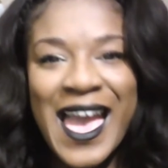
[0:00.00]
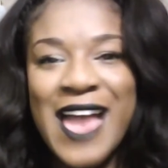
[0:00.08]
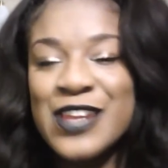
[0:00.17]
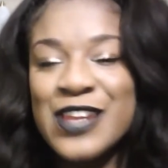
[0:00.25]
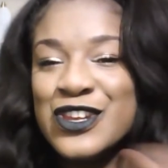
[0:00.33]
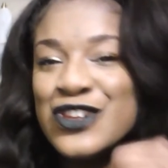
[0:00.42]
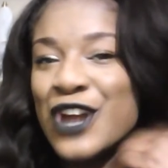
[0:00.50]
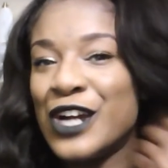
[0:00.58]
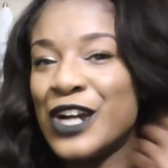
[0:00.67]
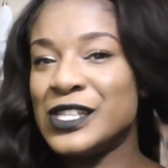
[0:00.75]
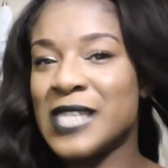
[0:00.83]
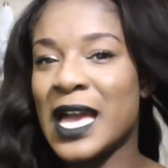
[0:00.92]
No
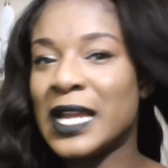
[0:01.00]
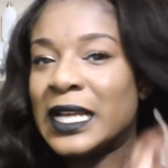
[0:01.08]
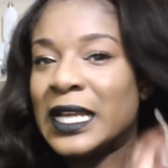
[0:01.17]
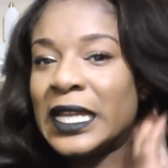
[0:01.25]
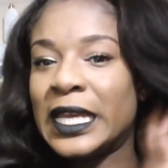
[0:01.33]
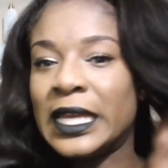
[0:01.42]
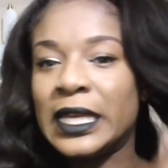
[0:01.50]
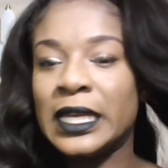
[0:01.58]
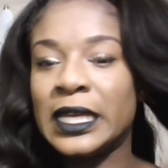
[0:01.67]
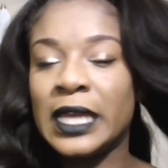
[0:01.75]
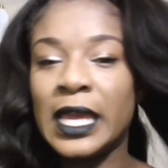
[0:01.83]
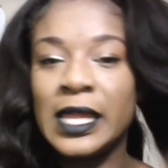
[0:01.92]
tangling
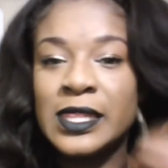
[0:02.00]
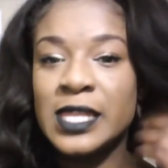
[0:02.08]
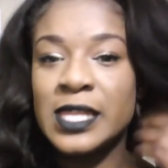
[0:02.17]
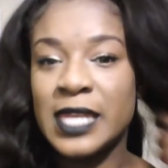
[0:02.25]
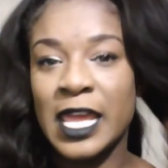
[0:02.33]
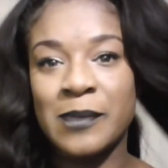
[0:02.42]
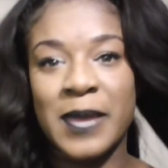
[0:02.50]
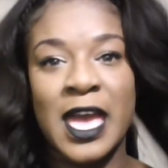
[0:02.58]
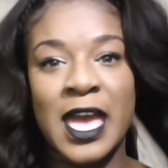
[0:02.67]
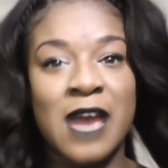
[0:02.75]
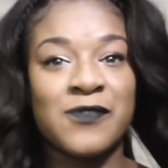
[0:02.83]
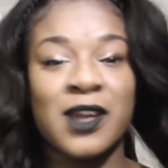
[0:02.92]
in the nape
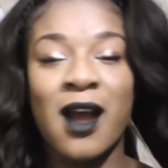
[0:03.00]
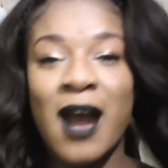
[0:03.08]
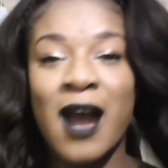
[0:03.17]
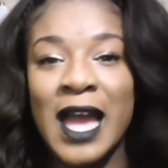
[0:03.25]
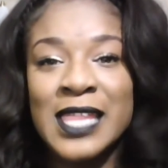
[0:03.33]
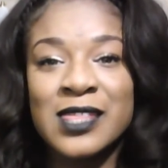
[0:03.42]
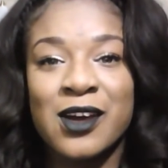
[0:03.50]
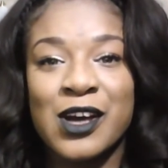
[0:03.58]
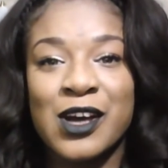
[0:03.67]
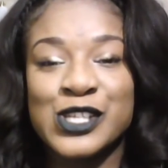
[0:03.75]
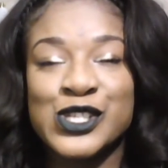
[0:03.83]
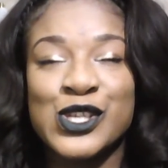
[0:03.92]
area either,
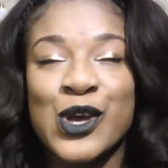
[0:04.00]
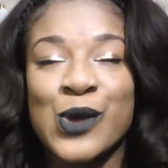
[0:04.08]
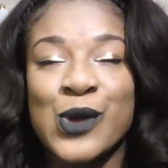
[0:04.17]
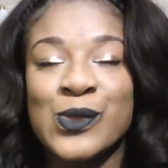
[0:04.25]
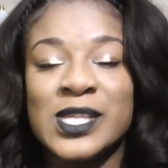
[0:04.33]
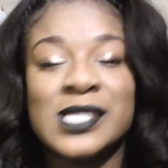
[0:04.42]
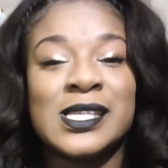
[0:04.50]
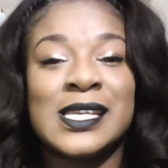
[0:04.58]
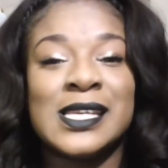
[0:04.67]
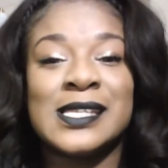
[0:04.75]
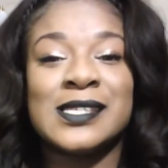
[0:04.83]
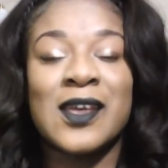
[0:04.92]
so this is
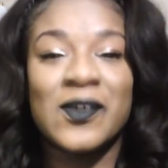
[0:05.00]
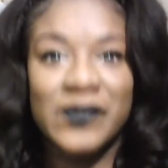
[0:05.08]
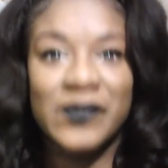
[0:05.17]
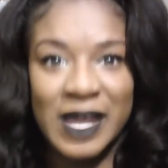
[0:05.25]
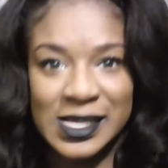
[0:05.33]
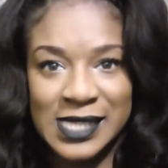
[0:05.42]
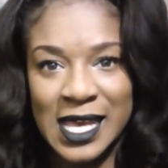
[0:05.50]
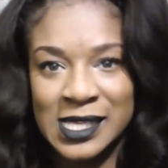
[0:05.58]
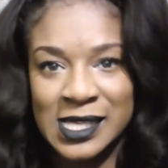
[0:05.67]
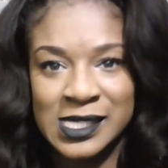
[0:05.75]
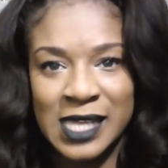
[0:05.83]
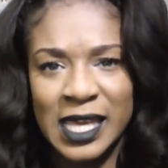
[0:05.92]

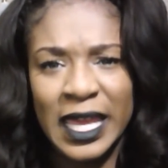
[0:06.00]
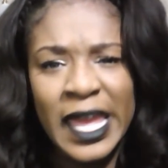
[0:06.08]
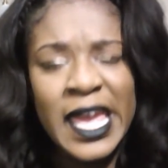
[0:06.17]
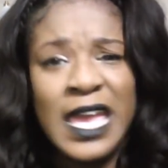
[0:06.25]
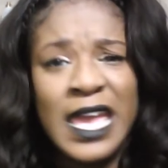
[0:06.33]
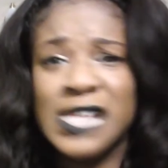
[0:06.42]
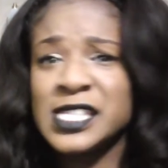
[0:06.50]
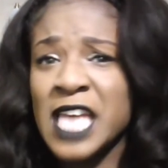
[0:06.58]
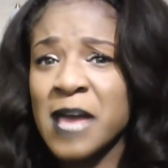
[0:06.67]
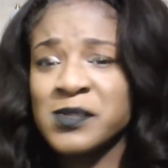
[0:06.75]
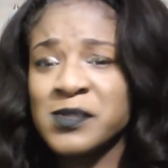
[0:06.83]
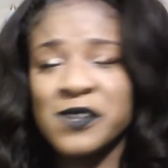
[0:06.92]
fantastic. In
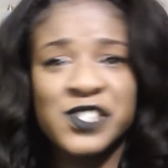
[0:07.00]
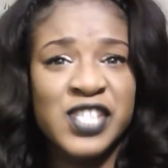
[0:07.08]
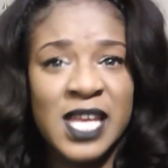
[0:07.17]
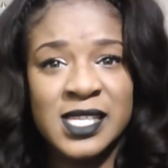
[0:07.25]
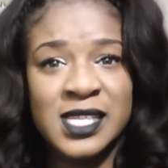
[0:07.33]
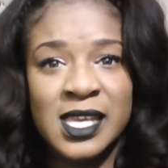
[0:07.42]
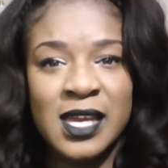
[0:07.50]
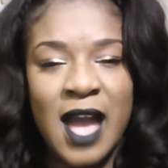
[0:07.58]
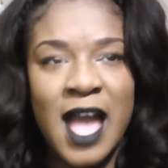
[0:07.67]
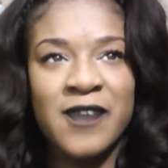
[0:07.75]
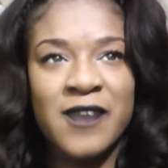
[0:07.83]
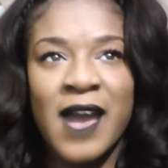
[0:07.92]
terms of shedding,
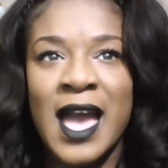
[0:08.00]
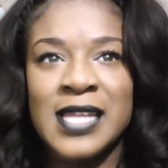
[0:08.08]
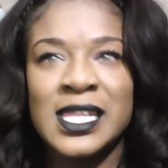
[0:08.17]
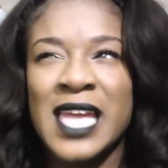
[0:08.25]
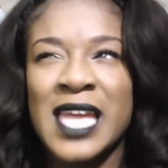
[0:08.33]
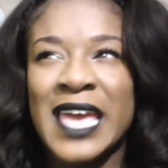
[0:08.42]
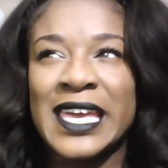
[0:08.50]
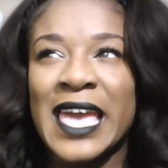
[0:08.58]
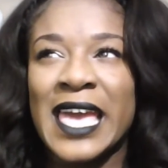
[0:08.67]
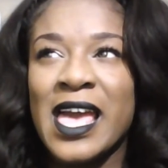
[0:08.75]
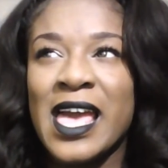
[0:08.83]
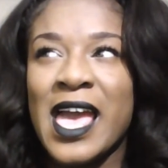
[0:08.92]
I've had like
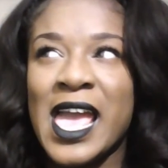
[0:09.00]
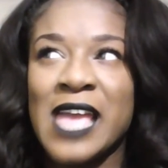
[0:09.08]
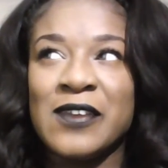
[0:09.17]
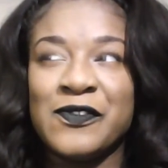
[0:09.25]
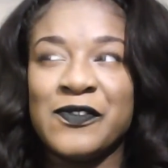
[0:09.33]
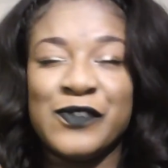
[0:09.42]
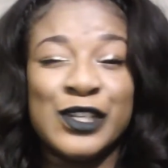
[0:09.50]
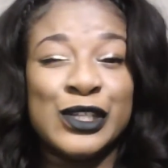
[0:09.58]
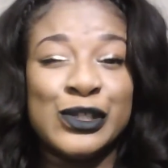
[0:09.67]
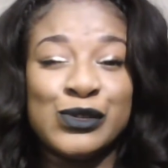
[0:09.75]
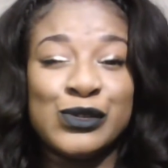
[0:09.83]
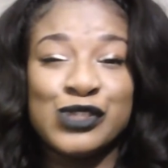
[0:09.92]
a
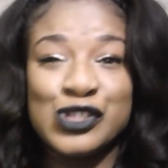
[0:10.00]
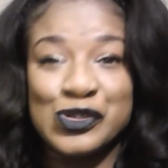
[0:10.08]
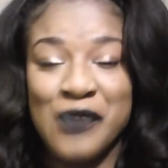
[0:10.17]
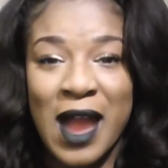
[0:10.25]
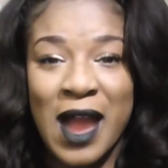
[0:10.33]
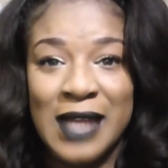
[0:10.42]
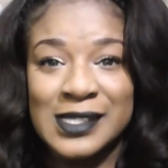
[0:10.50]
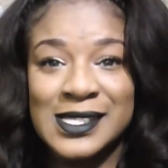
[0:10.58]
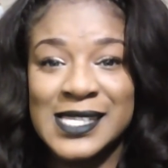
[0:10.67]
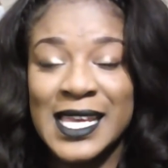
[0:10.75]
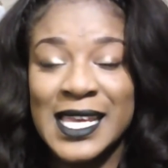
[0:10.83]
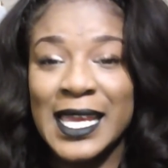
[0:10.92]
few strands
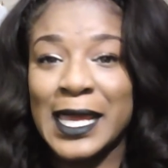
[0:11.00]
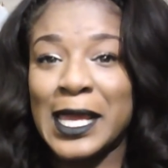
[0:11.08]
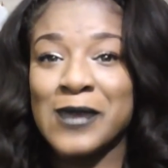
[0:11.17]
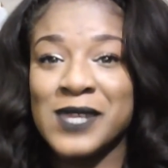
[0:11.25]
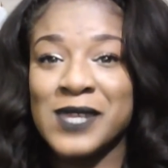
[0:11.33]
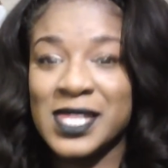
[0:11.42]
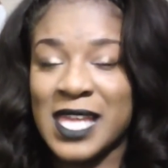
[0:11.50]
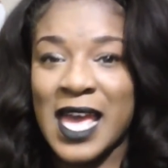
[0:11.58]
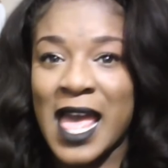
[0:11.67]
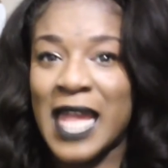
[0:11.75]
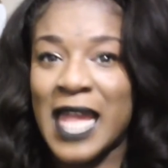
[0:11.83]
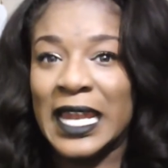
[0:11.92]
here and
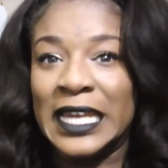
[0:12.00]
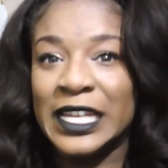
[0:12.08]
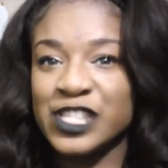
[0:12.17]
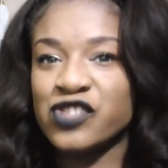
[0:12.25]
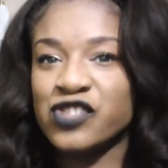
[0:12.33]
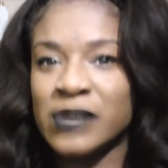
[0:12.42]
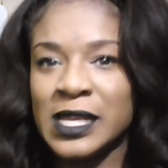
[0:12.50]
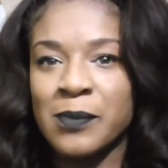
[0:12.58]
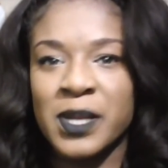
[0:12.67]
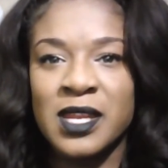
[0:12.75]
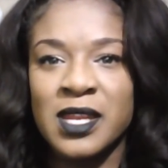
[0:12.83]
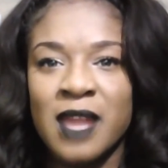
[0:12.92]
there, literally, but
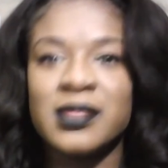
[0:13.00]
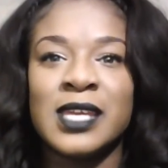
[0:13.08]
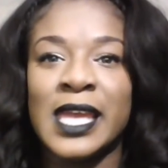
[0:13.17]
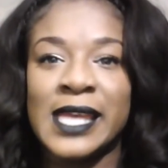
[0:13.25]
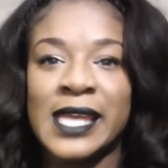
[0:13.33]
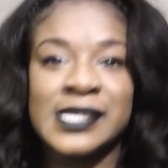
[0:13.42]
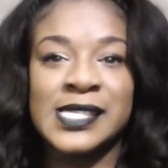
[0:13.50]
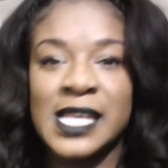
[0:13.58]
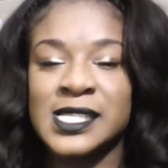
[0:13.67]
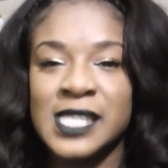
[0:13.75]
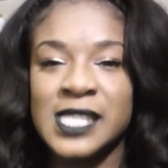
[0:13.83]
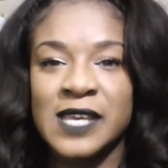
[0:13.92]
nothing
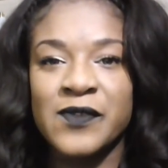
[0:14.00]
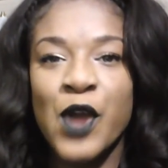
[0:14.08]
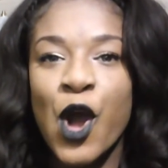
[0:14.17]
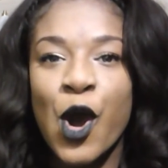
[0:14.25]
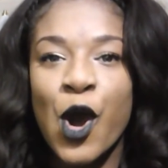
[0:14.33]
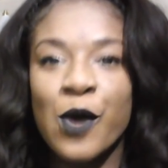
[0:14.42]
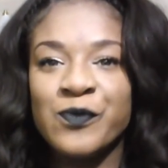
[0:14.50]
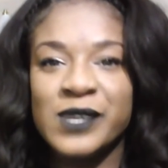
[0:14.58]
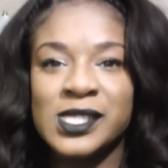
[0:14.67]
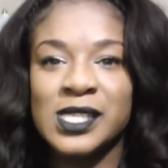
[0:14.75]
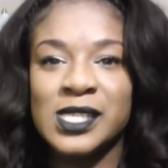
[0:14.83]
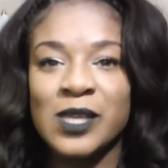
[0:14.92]
excessive.
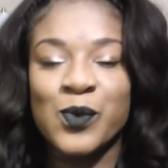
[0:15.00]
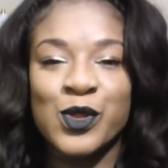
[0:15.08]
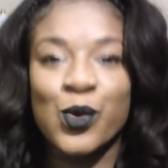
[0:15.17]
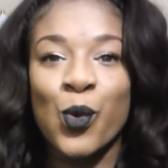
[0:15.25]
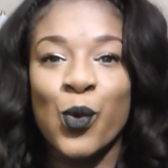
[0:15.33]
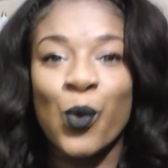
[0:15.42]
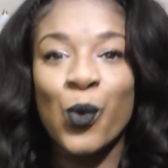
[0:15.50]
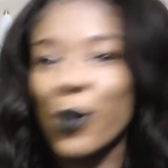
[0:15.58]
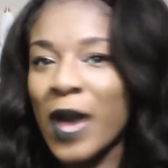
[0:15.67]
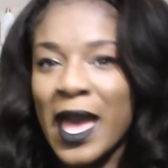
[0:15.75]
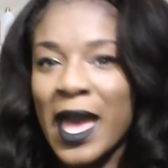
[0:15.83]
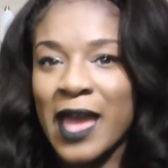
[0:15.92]
Obviously, with all
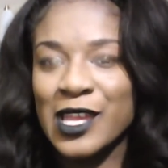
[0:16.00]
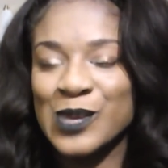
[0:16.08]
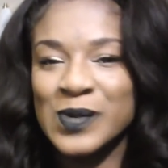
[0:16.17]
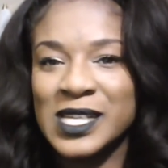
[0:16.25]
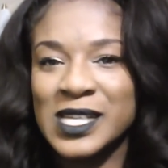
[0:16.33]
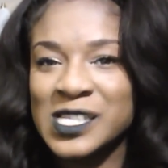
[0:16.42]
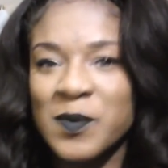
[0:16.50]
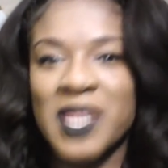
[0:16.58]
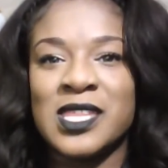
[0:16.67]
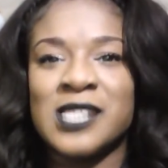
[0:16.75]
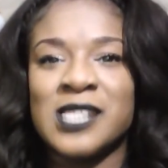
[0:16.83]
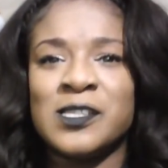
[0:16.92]
hair, you would expect
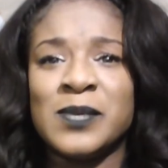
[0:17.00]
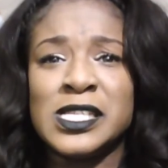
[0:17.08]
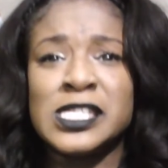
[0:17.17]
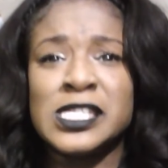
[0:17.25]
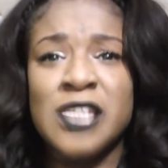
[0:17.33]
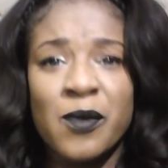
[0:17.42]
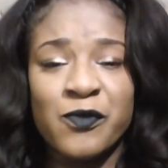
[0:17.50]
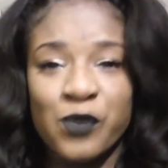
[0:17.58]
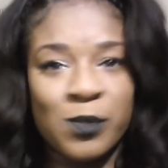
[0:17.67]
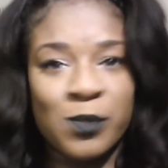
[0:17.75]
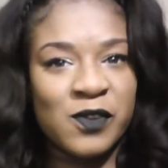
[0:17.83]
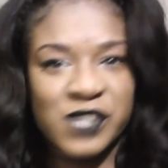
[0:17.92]
there to be some form
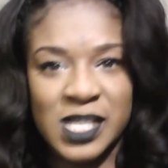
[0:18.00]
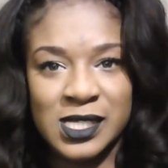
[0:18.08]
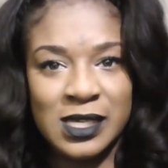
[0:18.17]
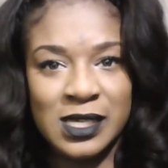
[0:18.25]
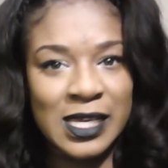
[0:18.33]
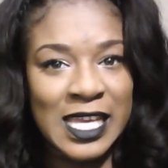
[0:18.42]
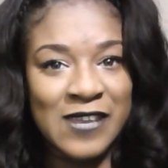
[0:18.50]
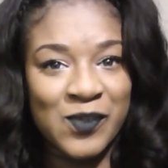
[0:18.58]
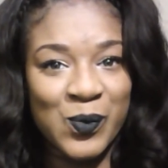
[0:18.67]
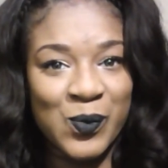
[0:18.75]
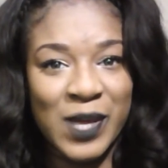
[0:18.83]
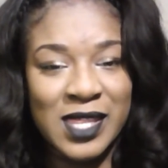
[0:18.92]
of shedding. Even
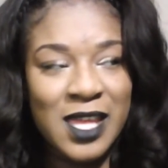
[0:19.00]
with